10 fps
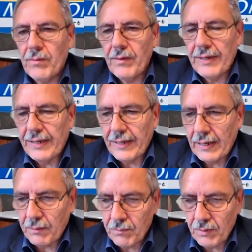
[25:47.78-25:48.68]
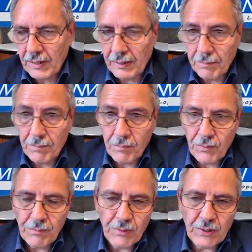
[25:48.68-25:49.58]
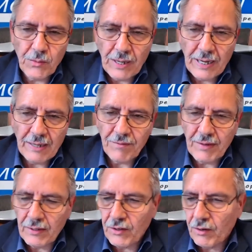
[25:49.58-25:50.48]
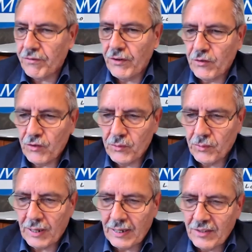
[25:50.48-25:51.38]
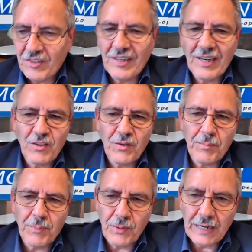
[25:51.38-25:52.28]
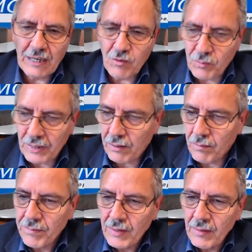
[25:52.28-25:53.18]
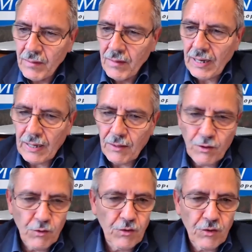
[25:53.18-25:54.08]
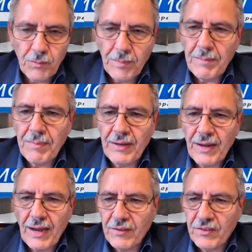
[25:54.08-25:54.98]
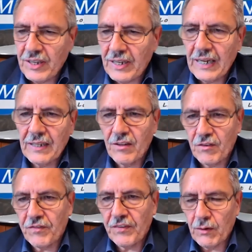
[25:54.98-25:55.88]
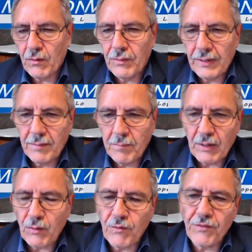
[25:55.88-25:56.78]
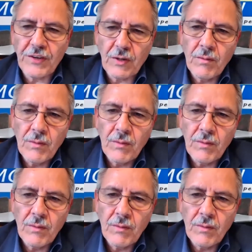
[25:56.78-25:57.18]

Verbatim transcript: and uh, uh, we, we do have uh, young folks who uh, listen on to the program as well, uh, those who may be seeking this field, medical field,